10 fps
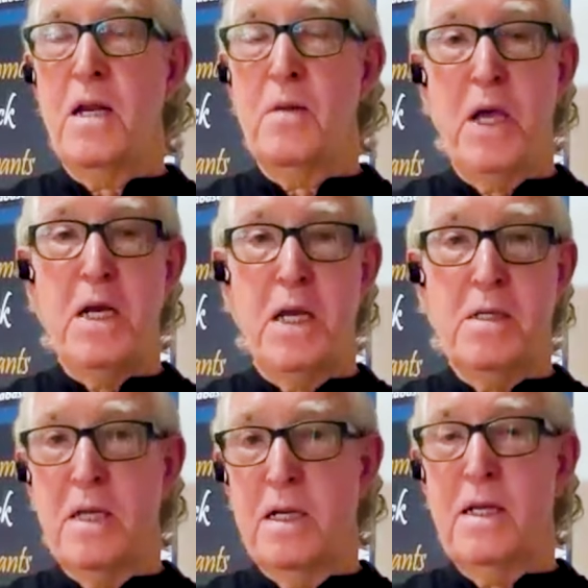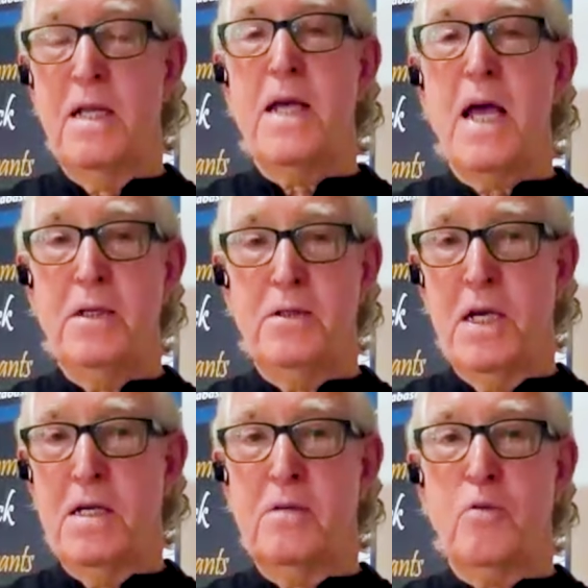in the pennies at
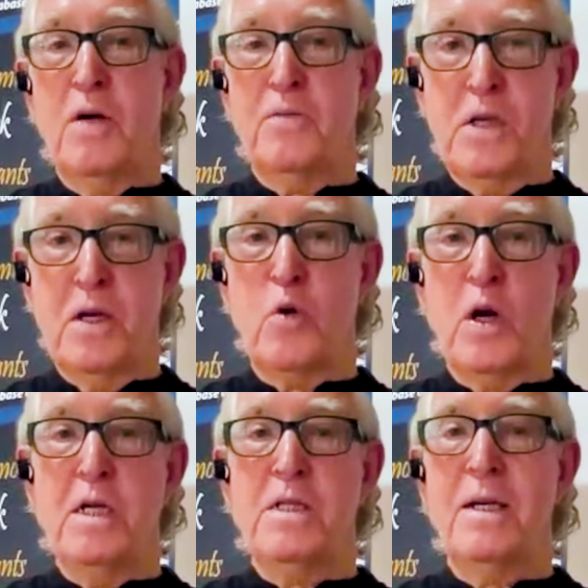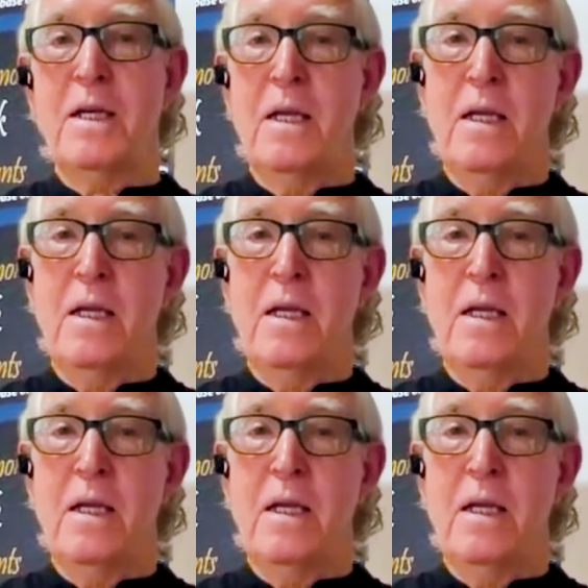8, 10, 12 cent range.